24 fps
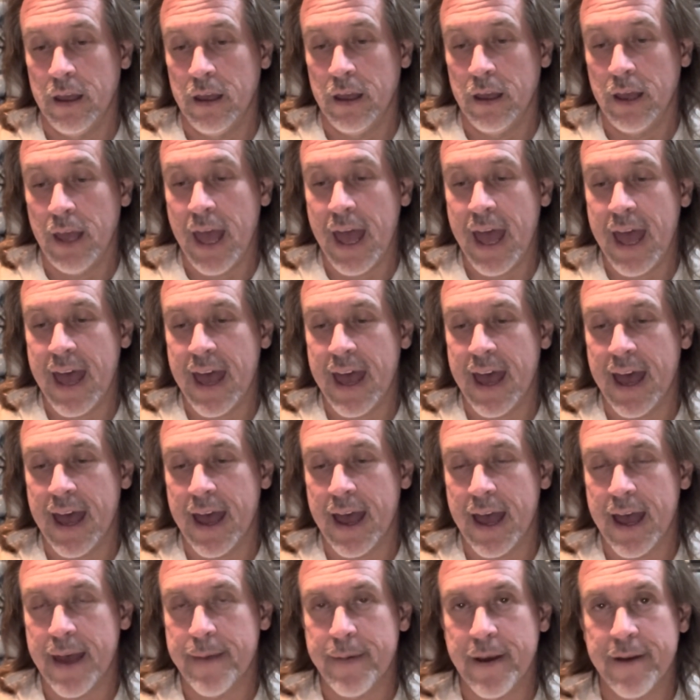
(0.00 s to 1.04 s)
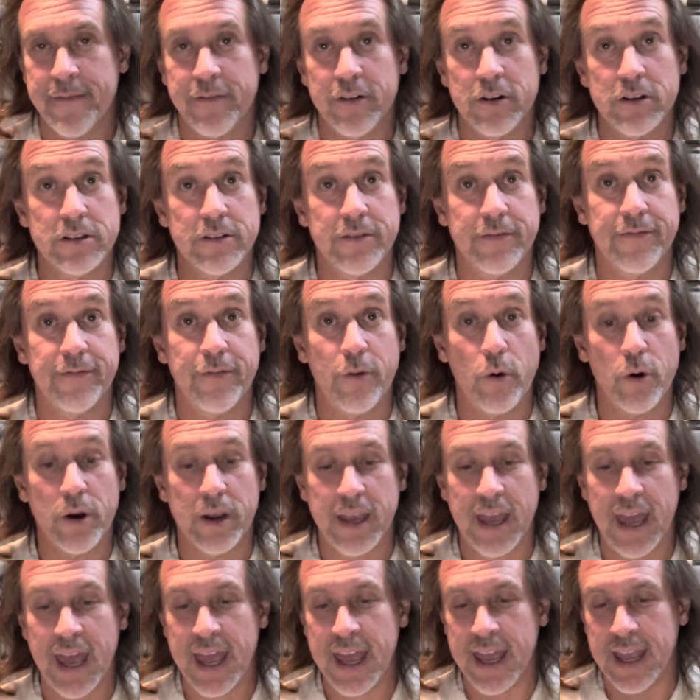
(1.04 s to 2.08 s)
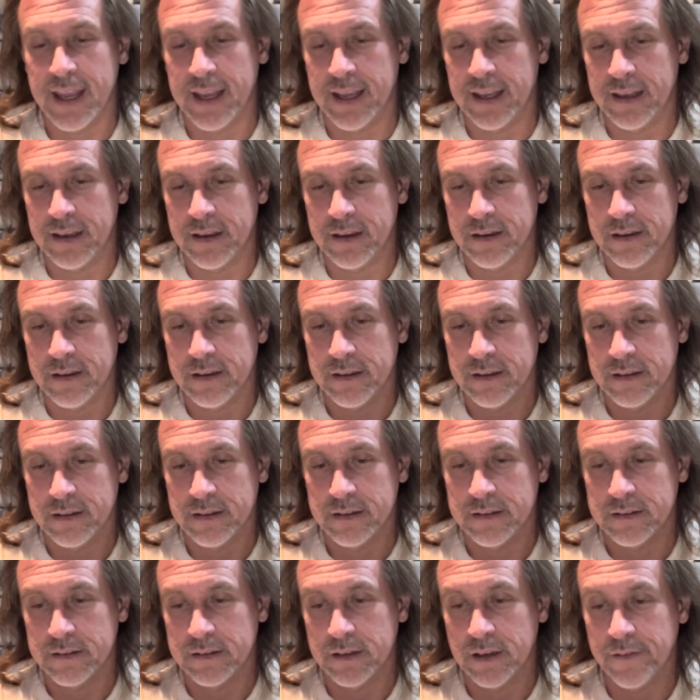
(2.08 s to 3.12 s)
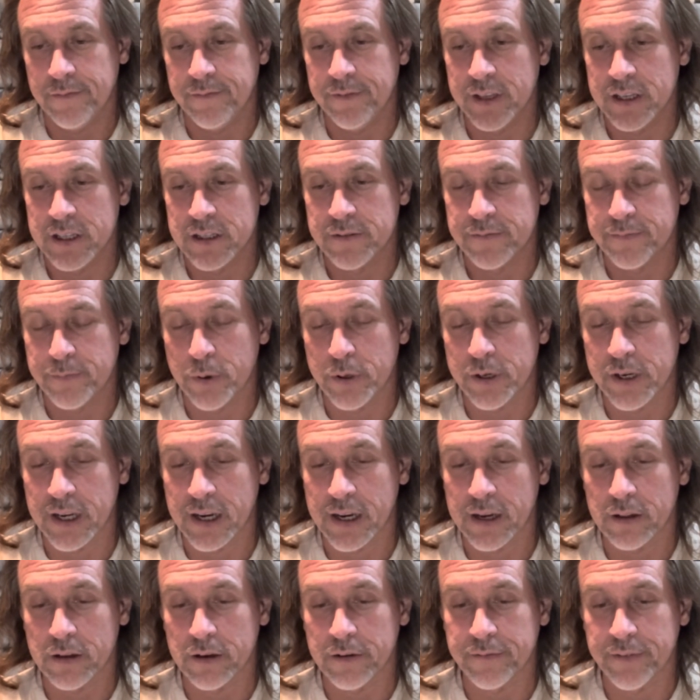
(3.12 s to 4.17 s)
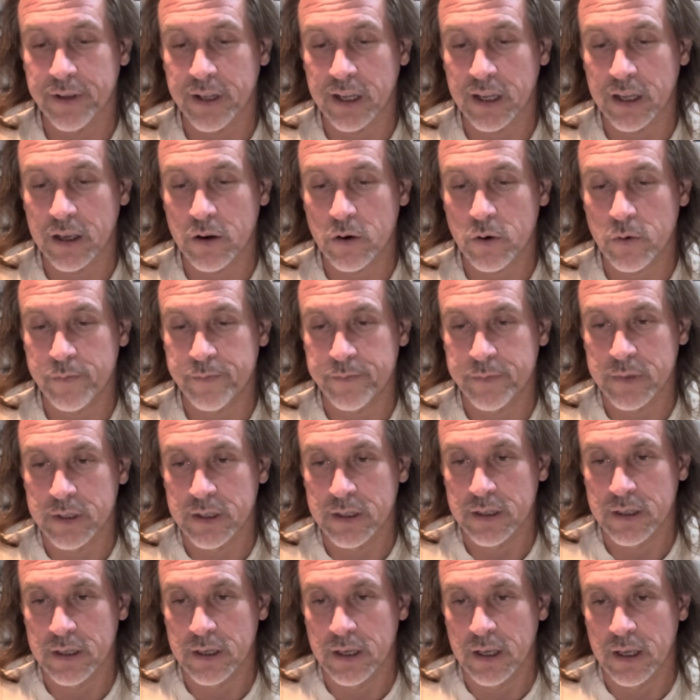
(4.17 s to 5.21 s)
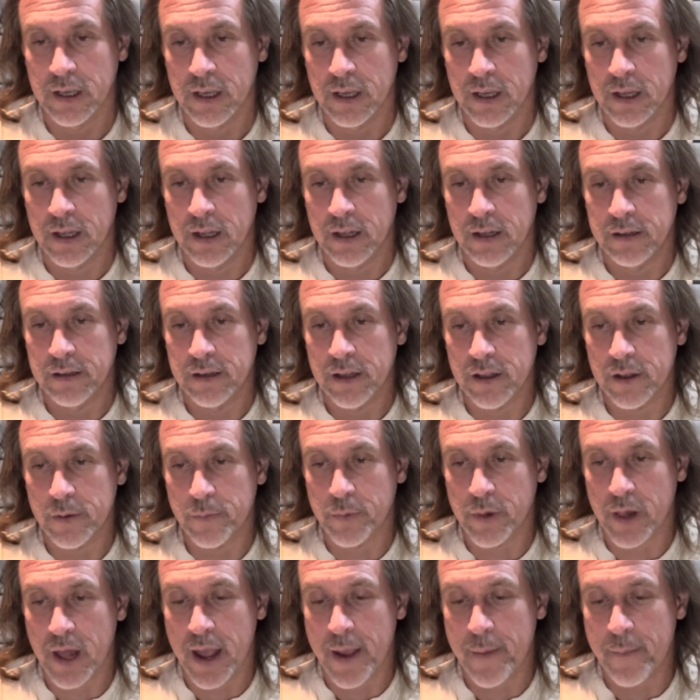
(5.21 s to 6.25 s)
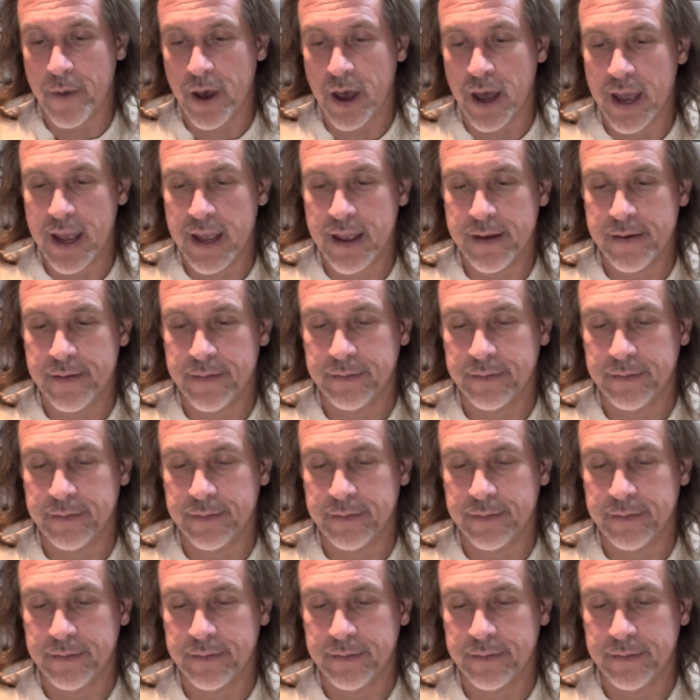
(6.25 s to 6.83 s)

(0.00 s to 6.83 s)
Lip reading: My first 4K of this particular video. Another blind buy.